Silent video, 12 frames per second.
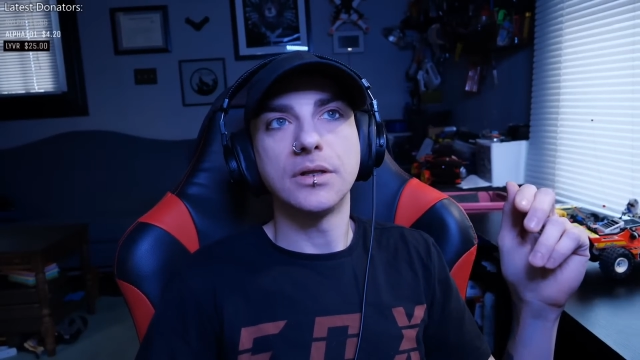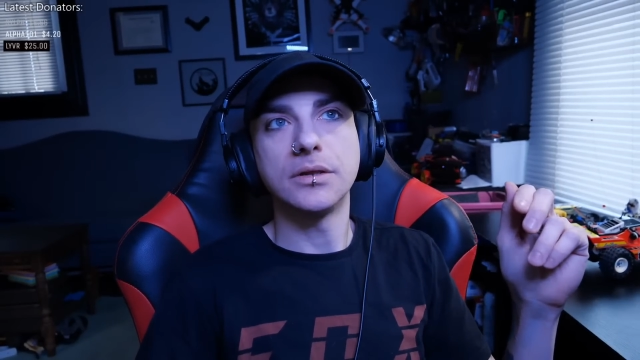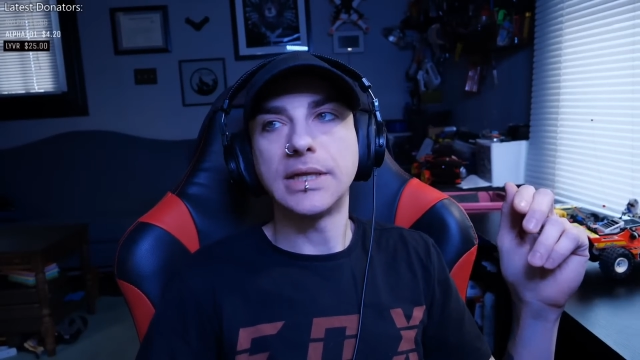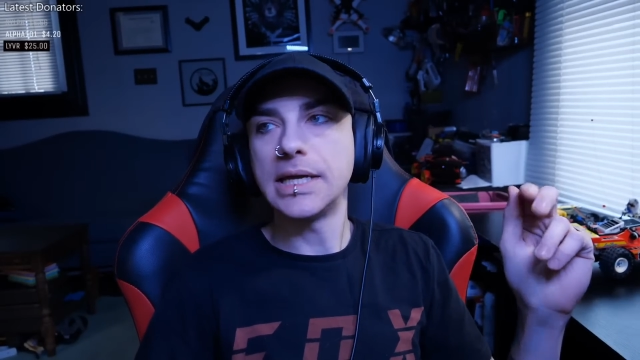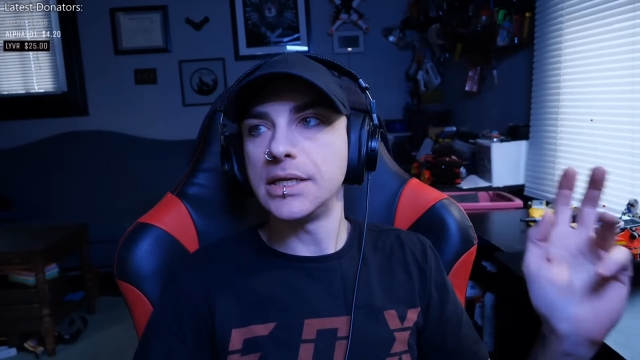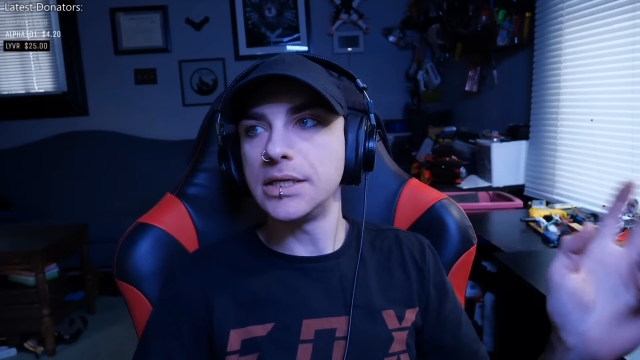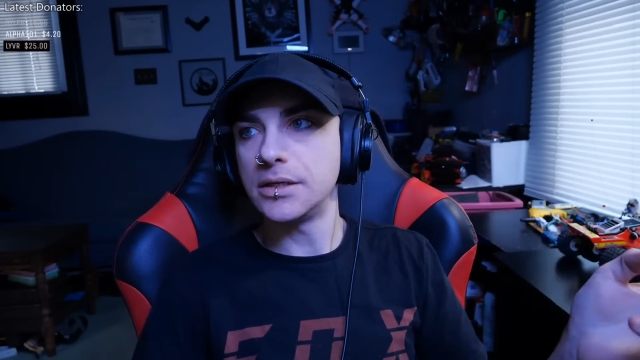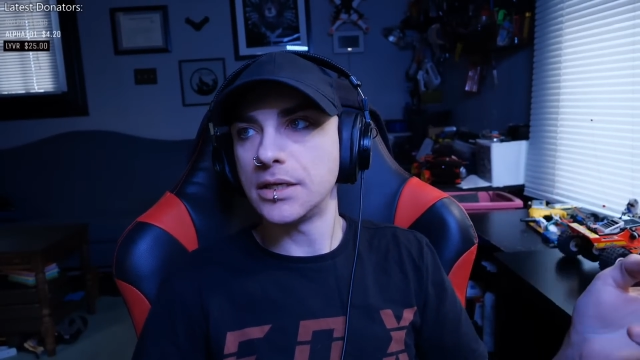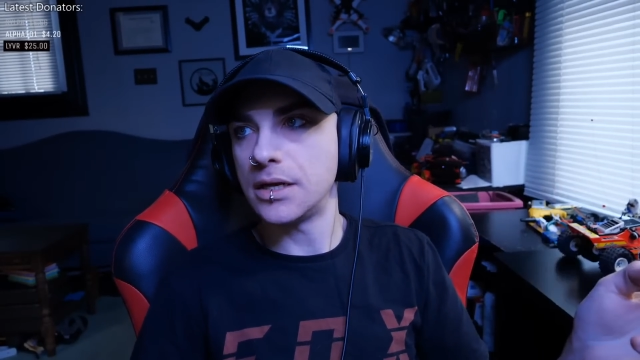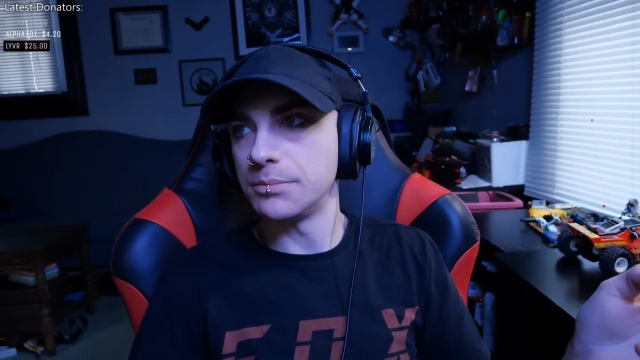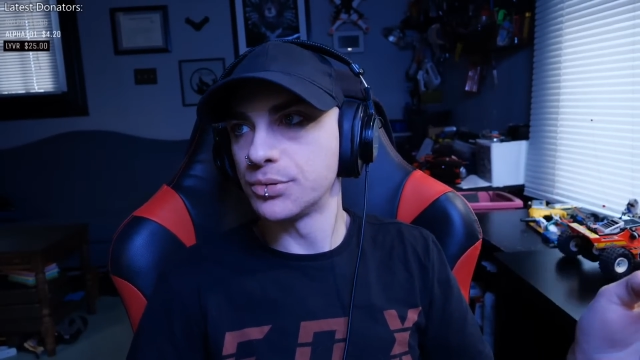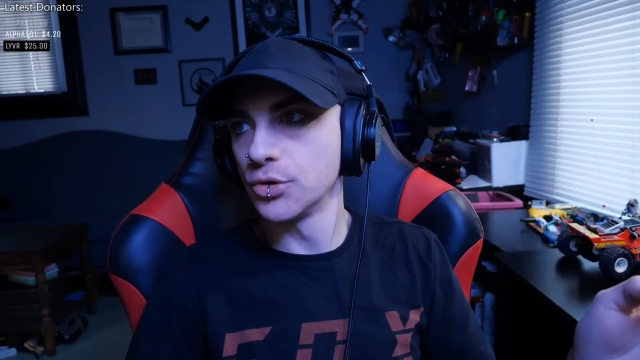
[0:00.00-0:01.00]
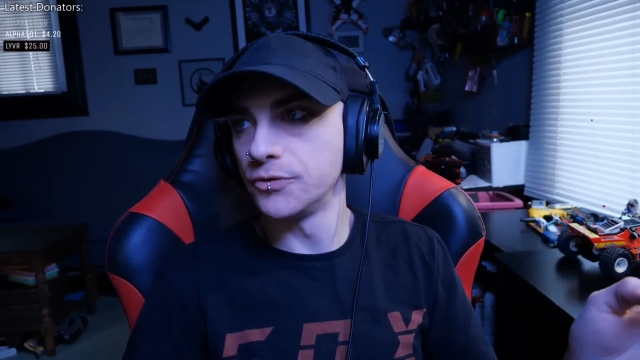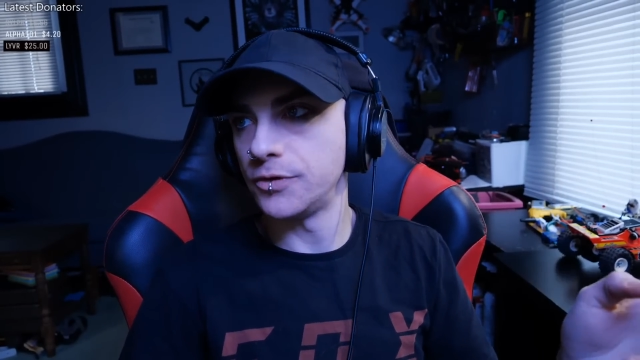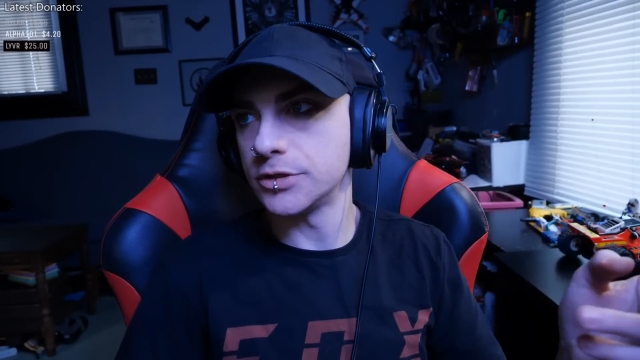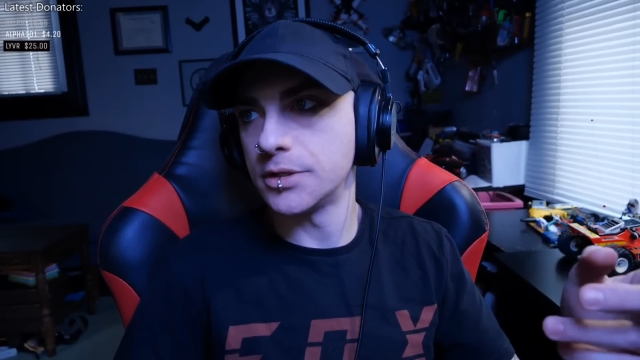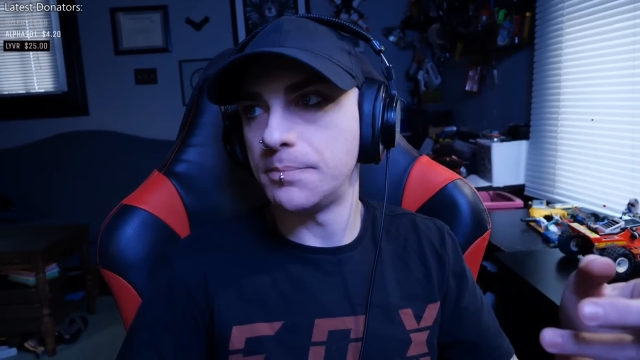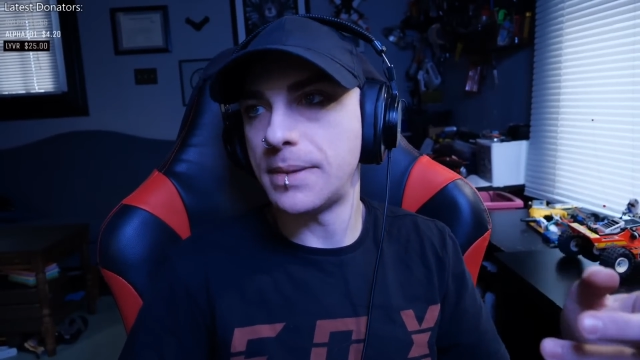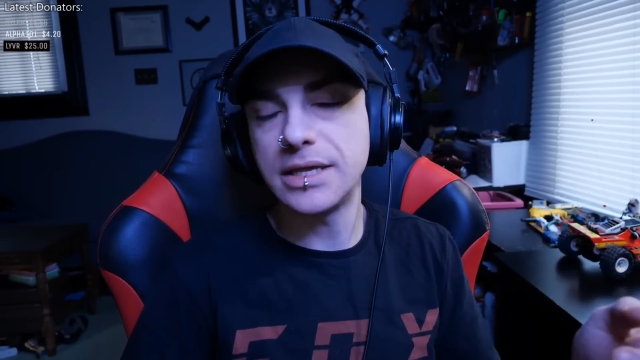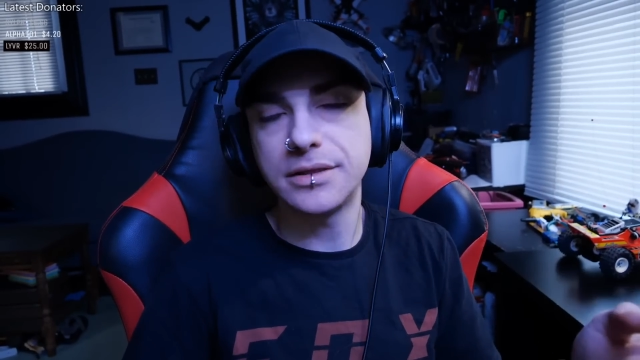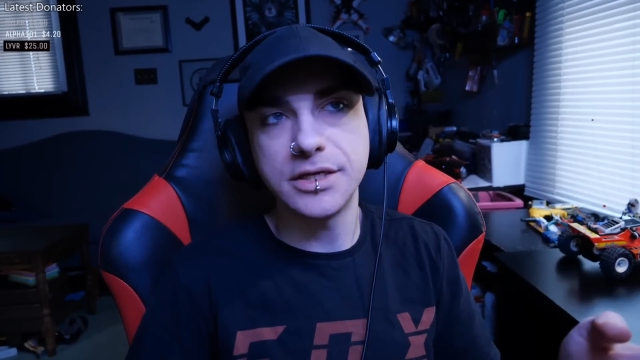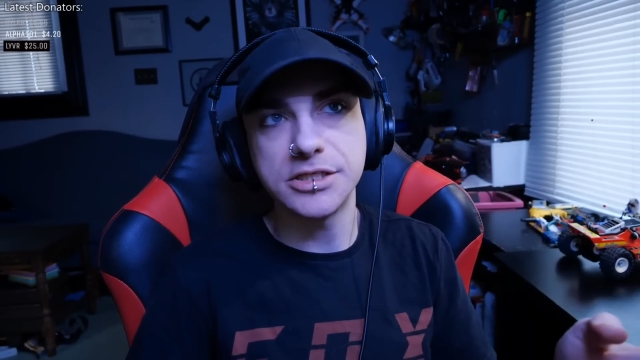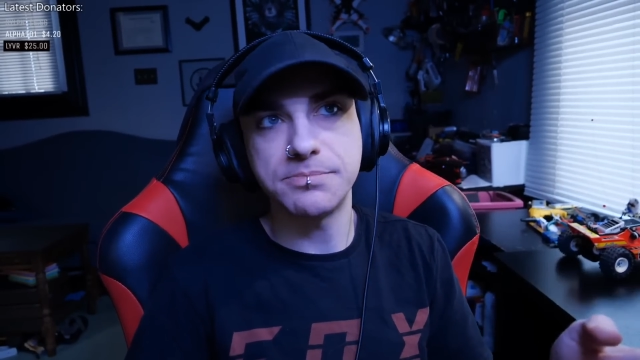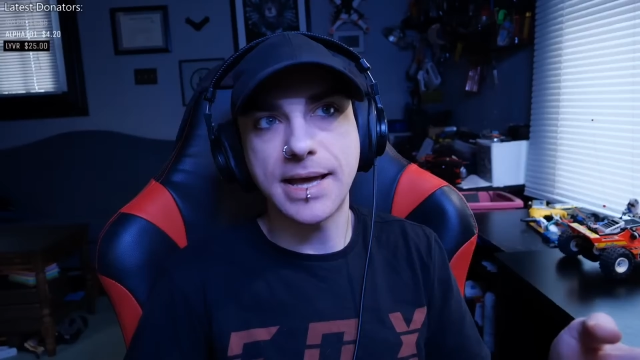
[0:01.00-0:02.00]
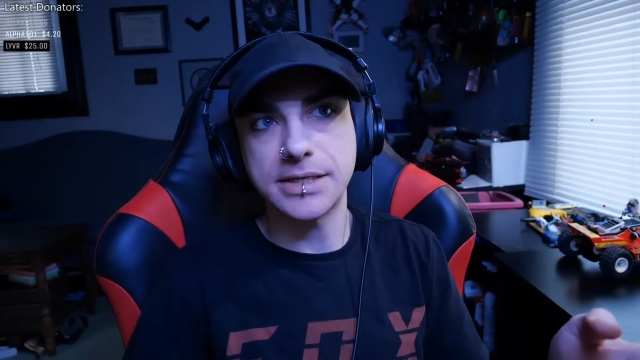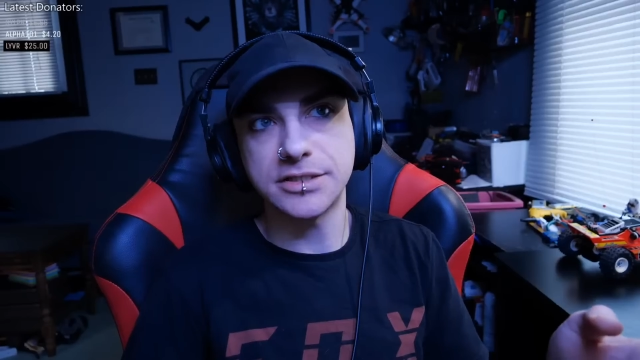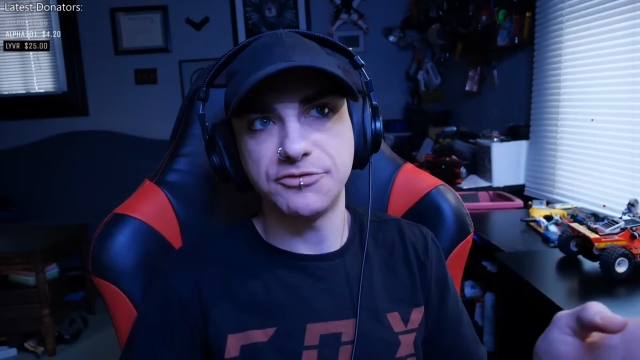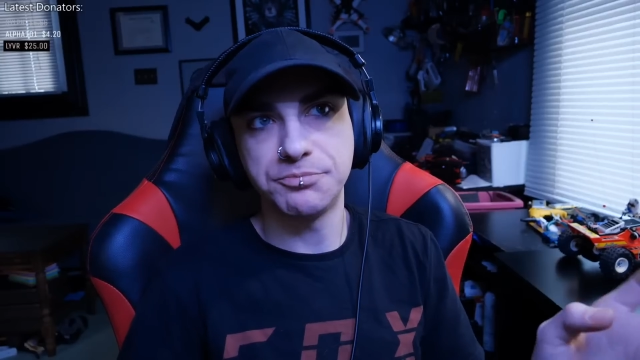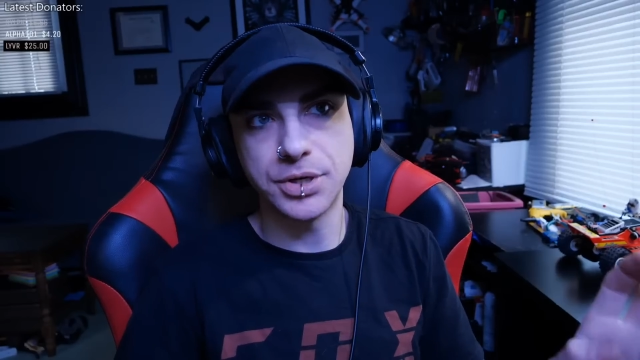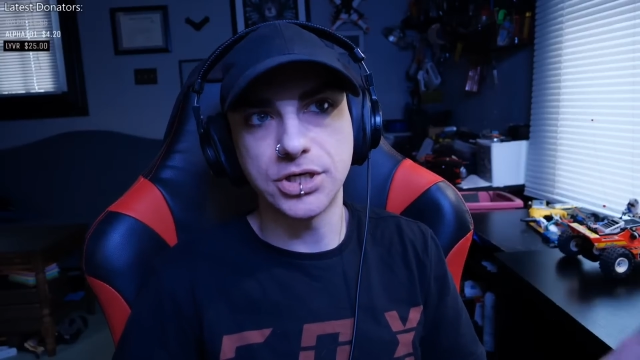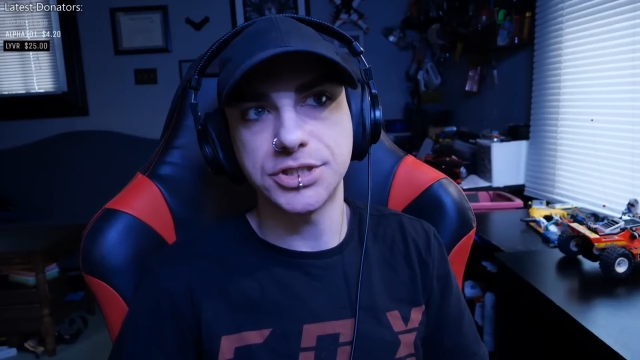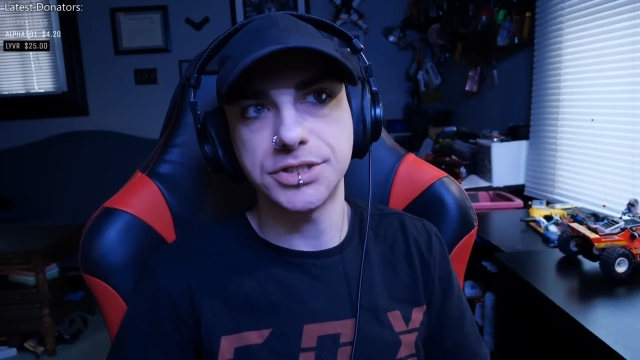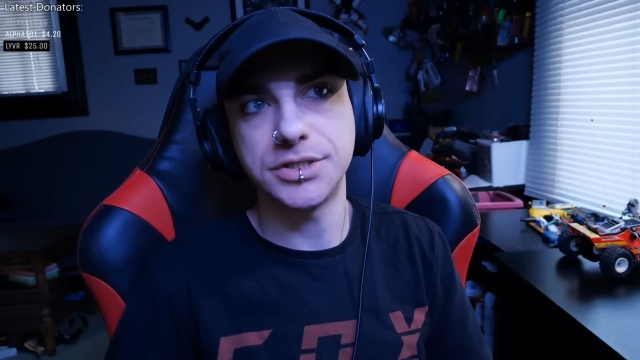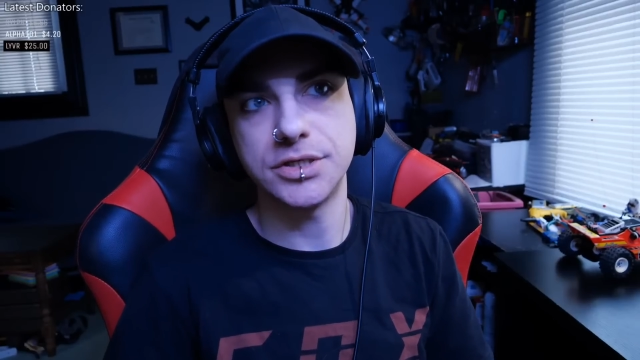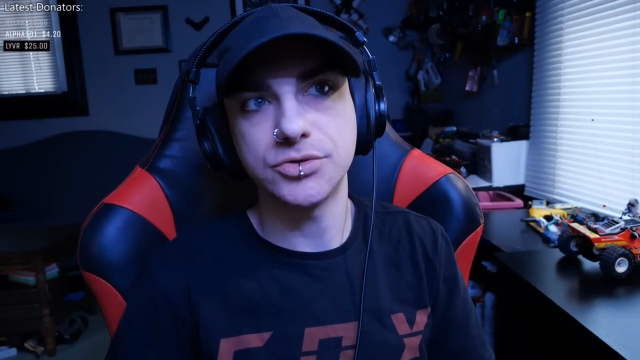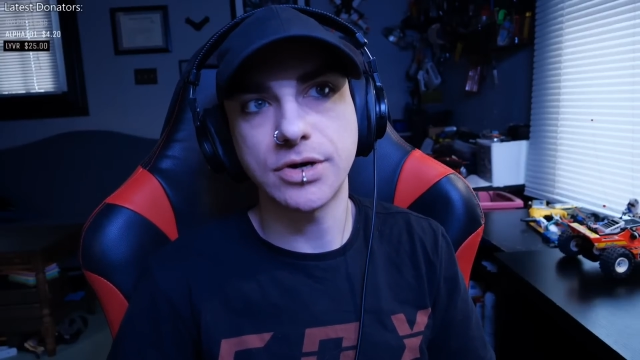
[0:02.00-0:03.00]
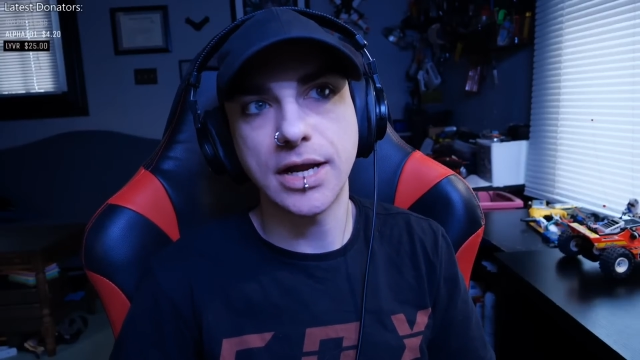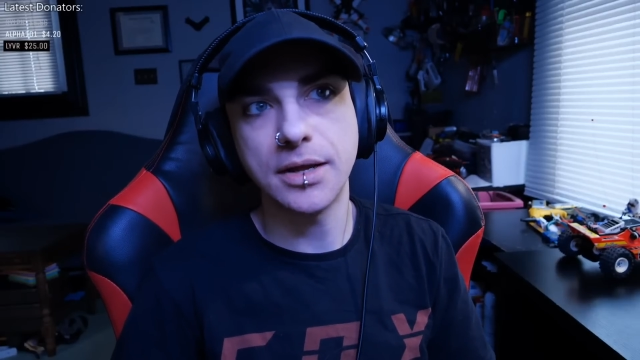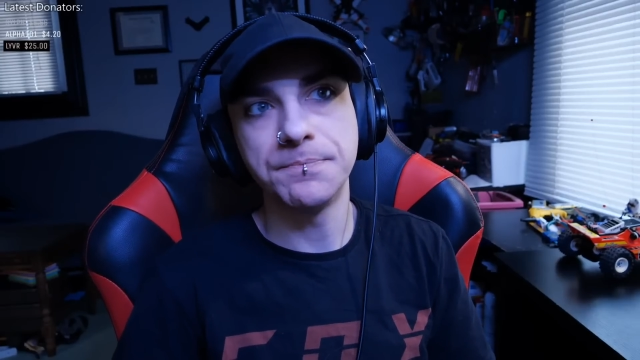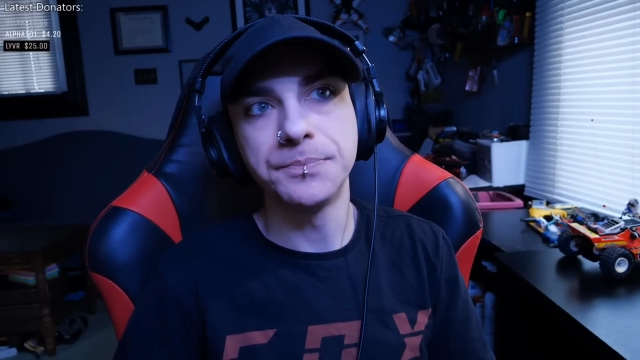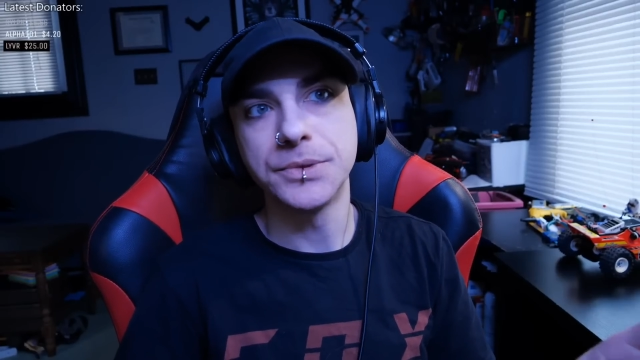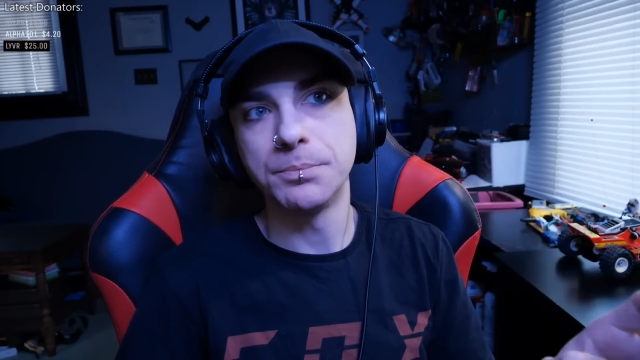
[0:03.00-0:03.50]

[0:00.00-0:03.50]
They need to get approval to make these massive purchases, right?